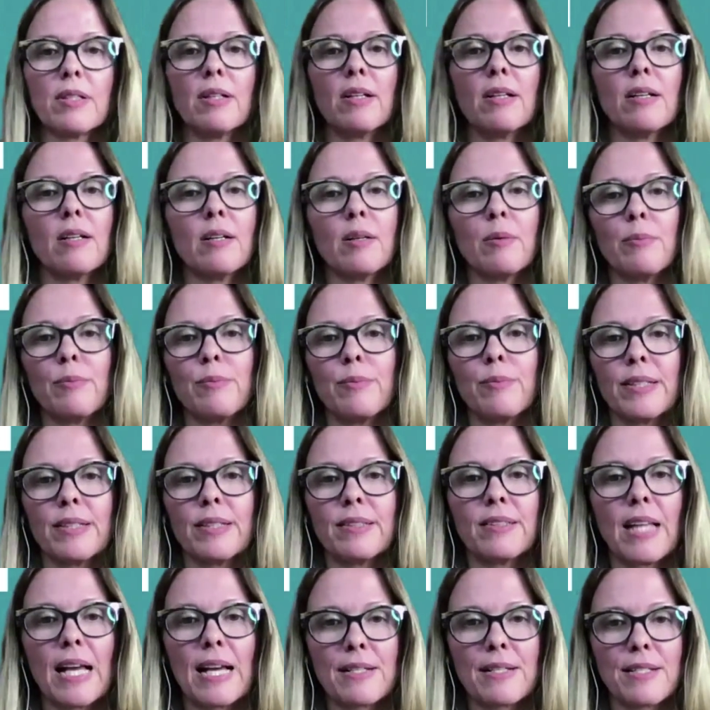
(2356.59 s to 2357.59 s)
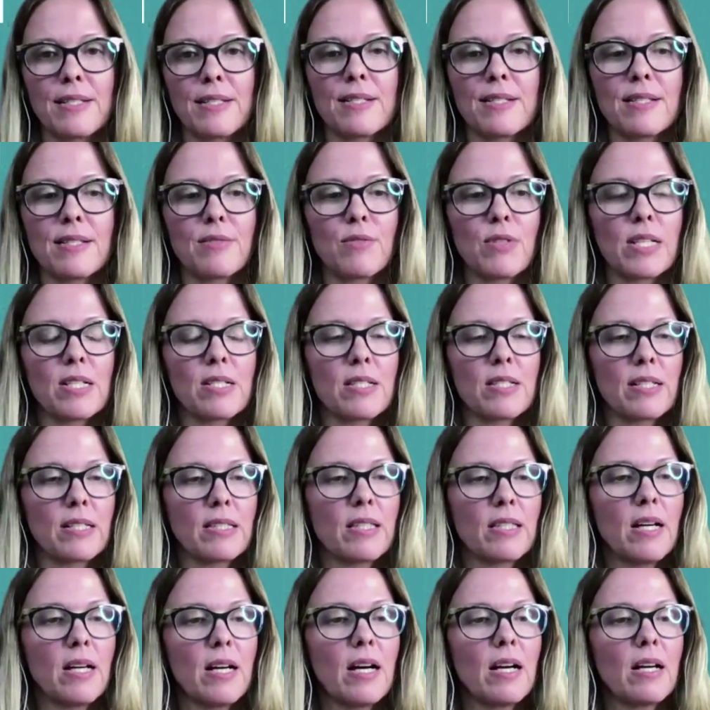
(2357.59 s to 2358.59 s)
um, and Lantus and things like
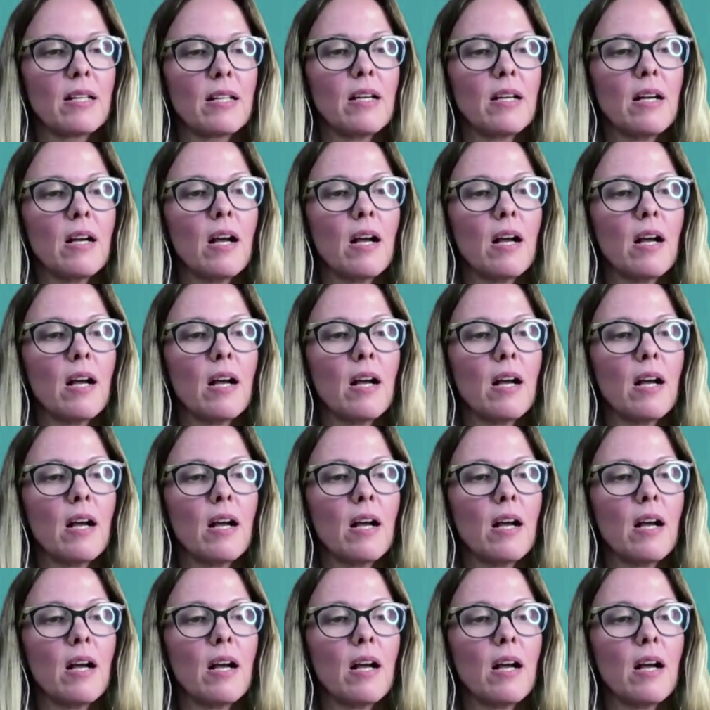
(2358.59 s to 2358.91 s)
that.